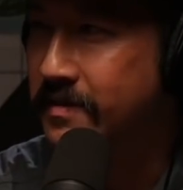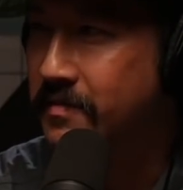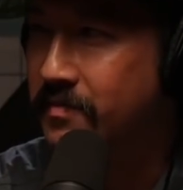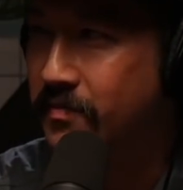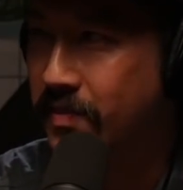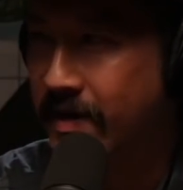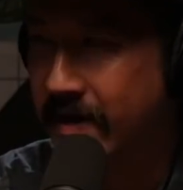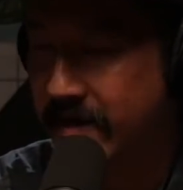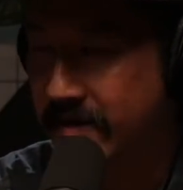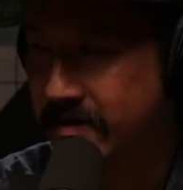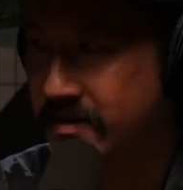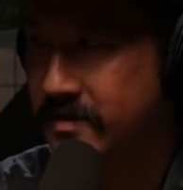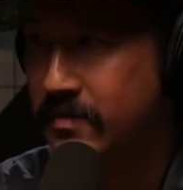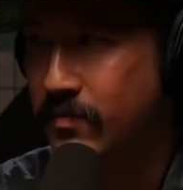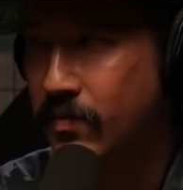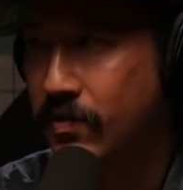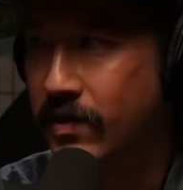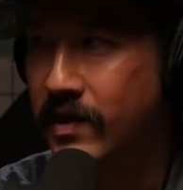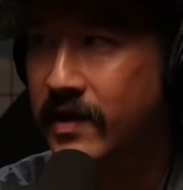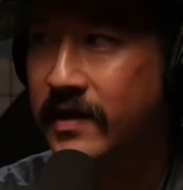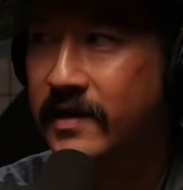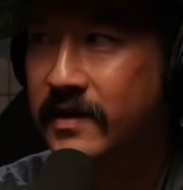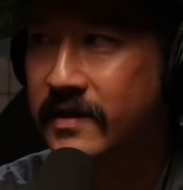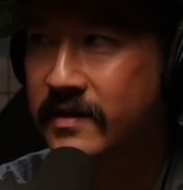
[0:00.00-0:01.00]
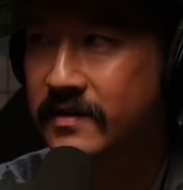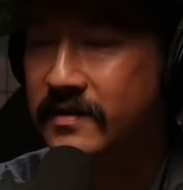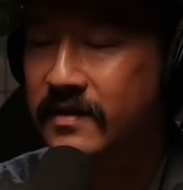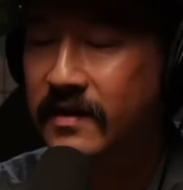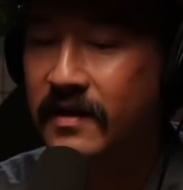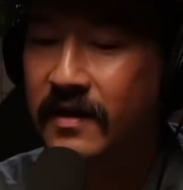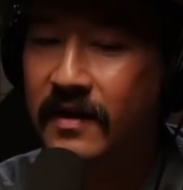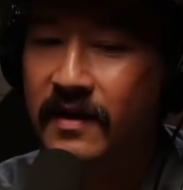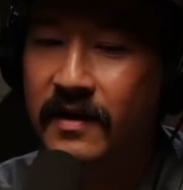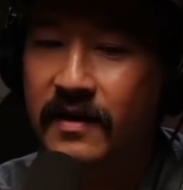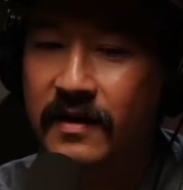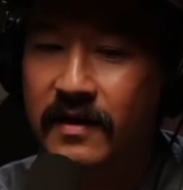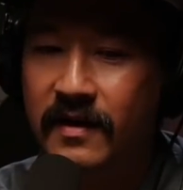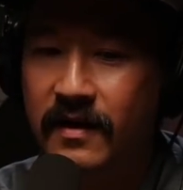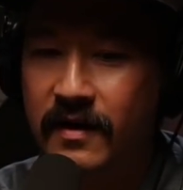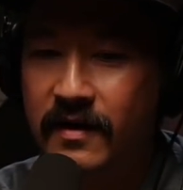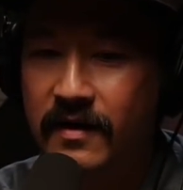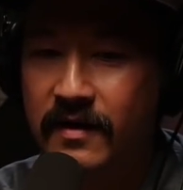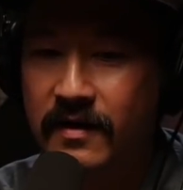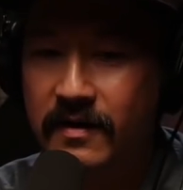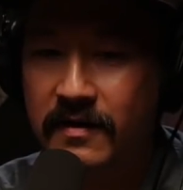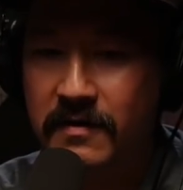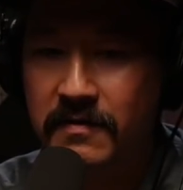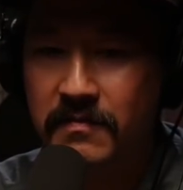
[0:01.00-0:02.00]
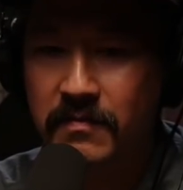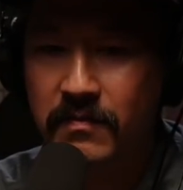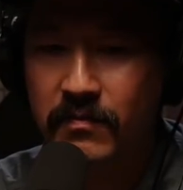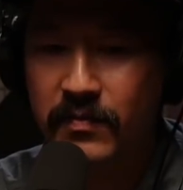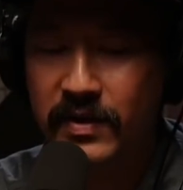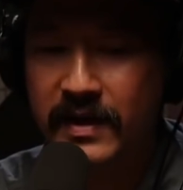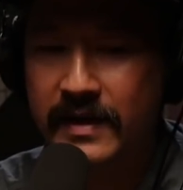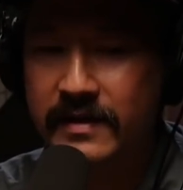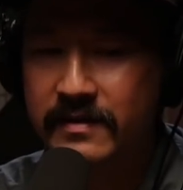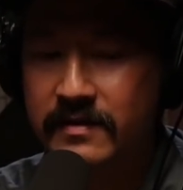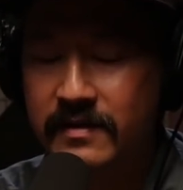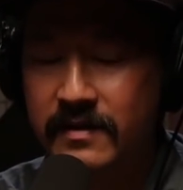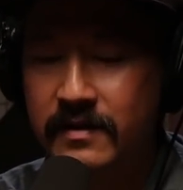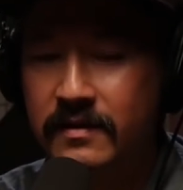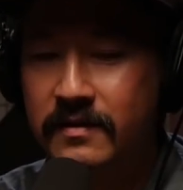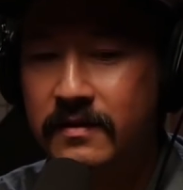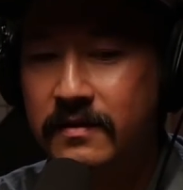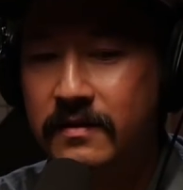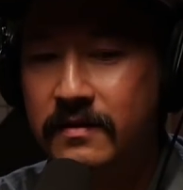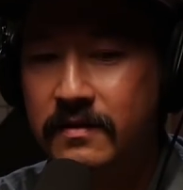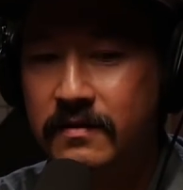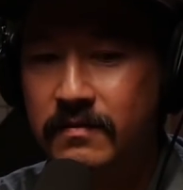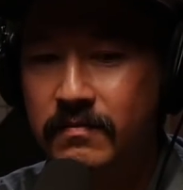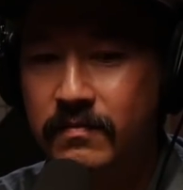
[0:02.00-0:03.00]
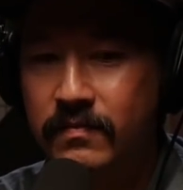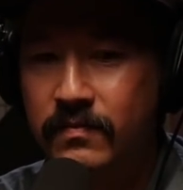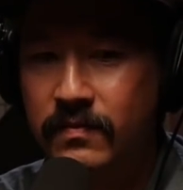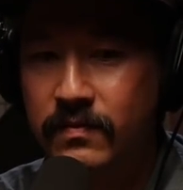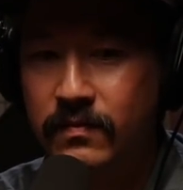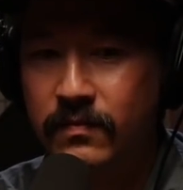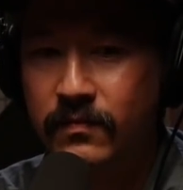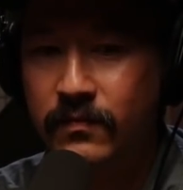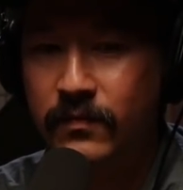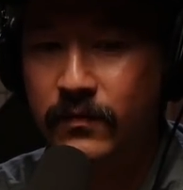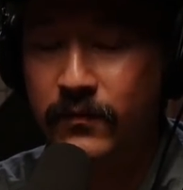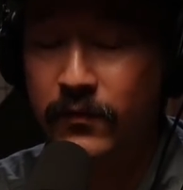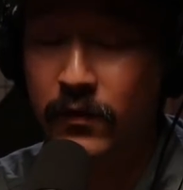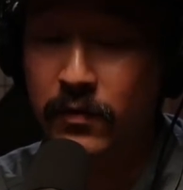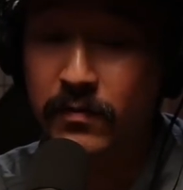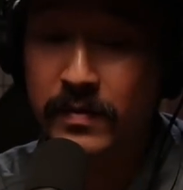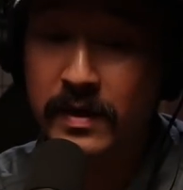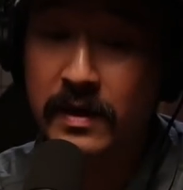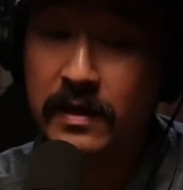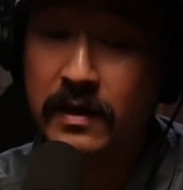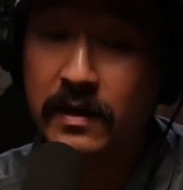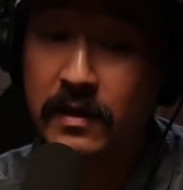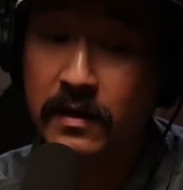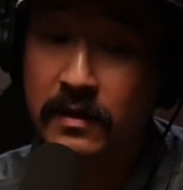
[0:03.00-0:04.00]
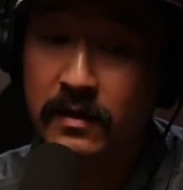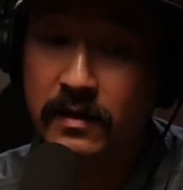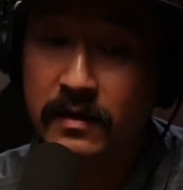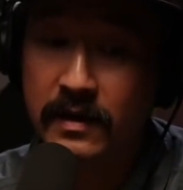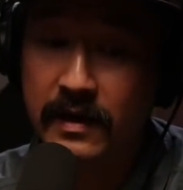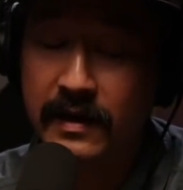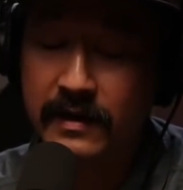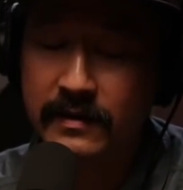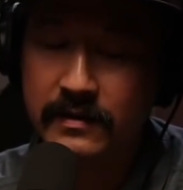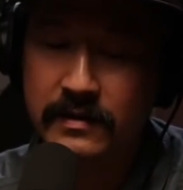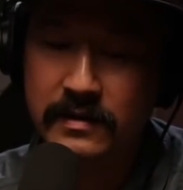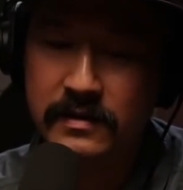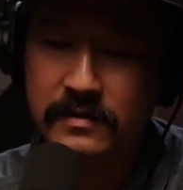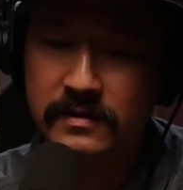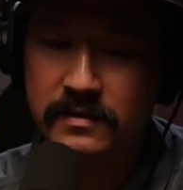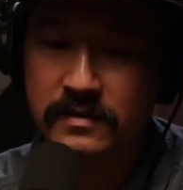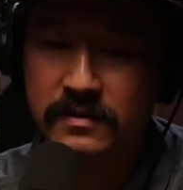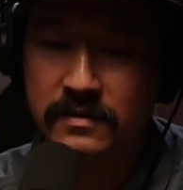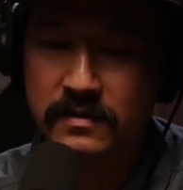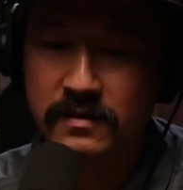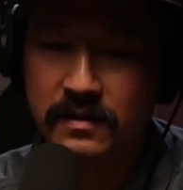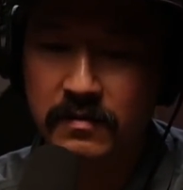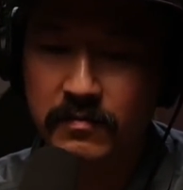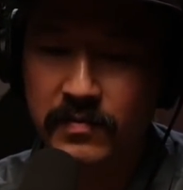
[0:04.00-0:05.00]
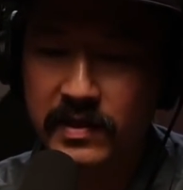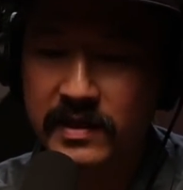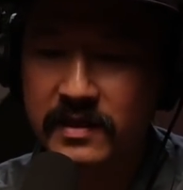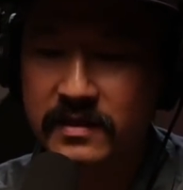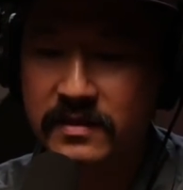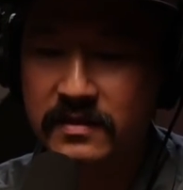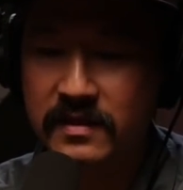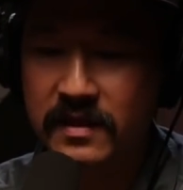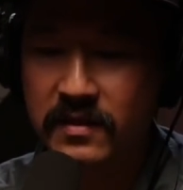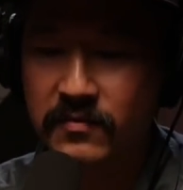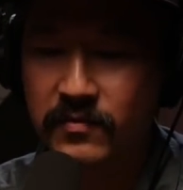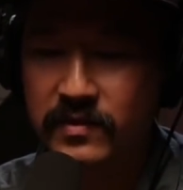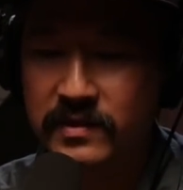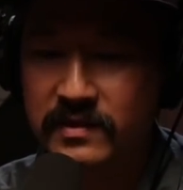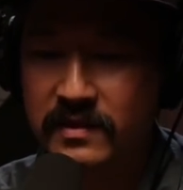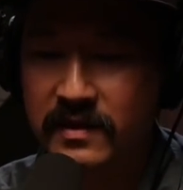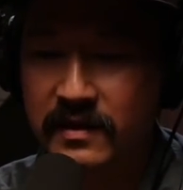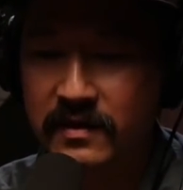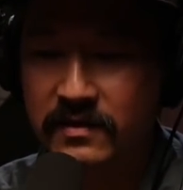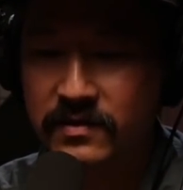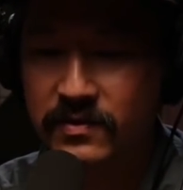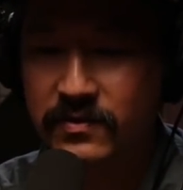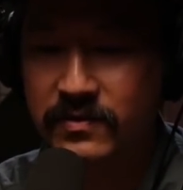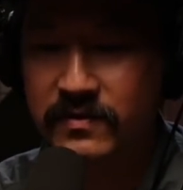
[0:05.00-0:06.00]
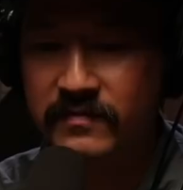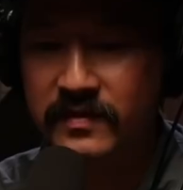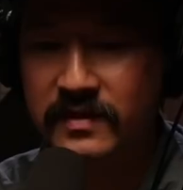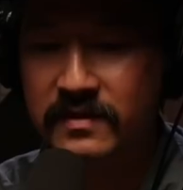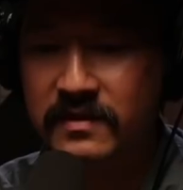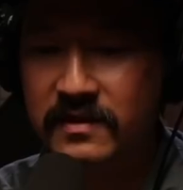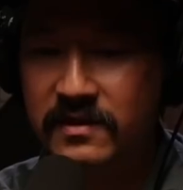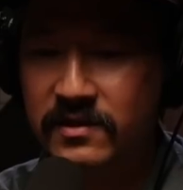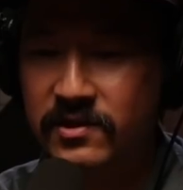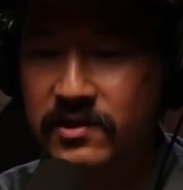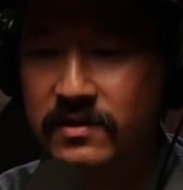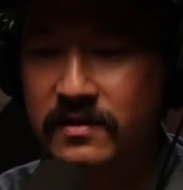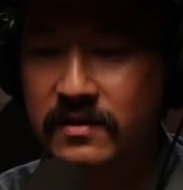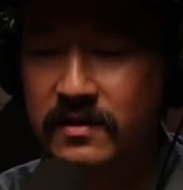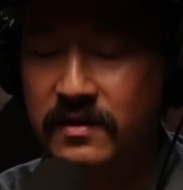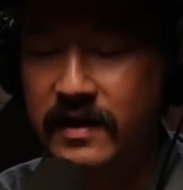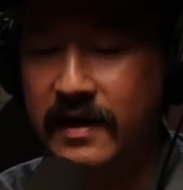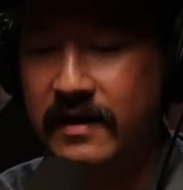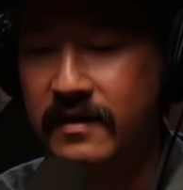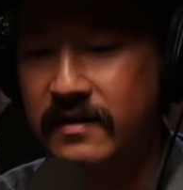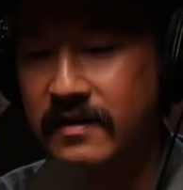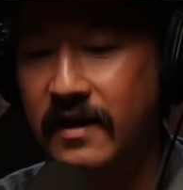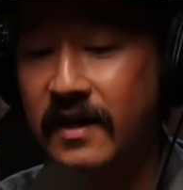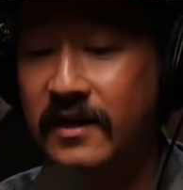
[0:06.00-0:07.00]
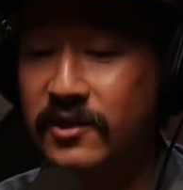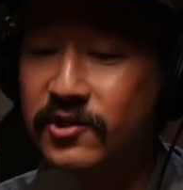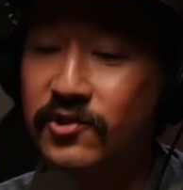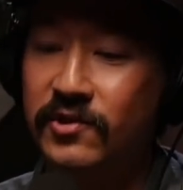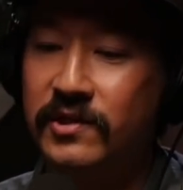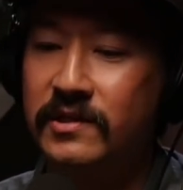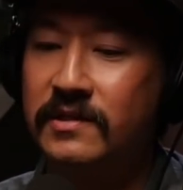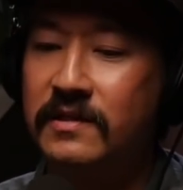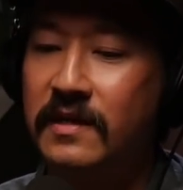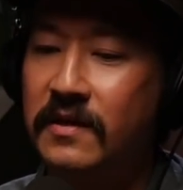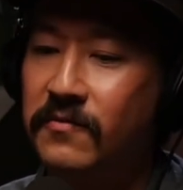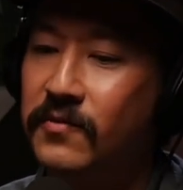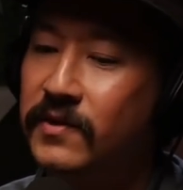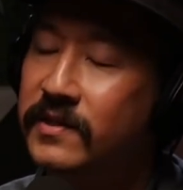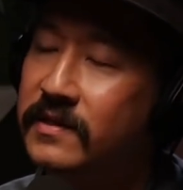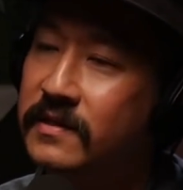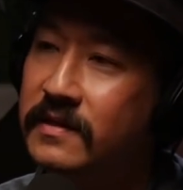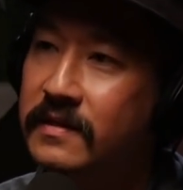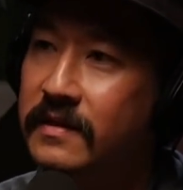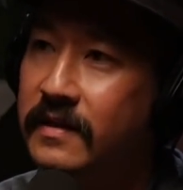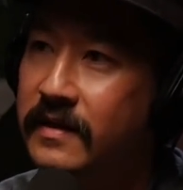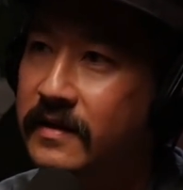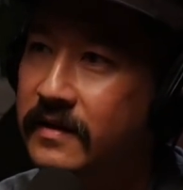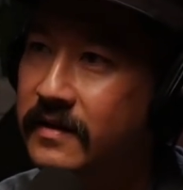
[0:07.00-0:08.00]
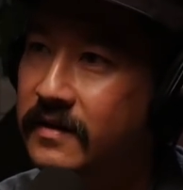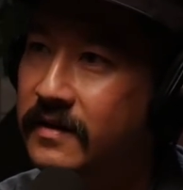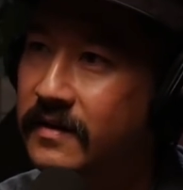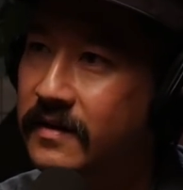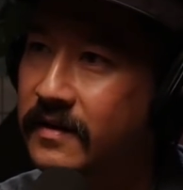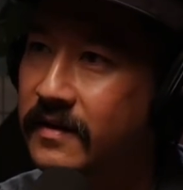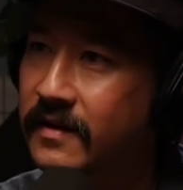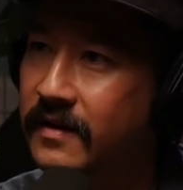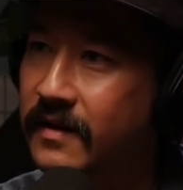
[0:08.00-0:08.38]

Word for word: the best product. Um, but I think for me, at least, the biggest thing was like sort of a dis like not trusting what's in there.